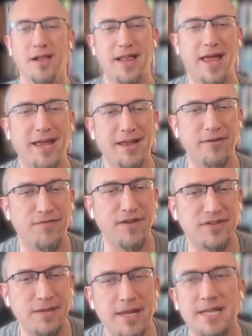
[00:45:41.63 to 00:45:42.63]
Hey,
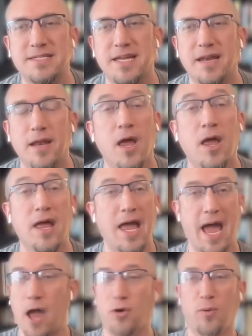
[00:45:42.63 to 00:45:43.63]
50 minutes in,
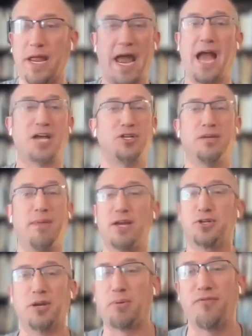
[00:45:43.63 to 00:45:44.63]
how are we actually
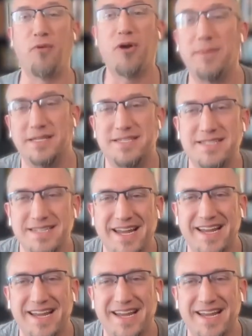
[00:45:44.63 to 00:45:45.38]
measuring performance?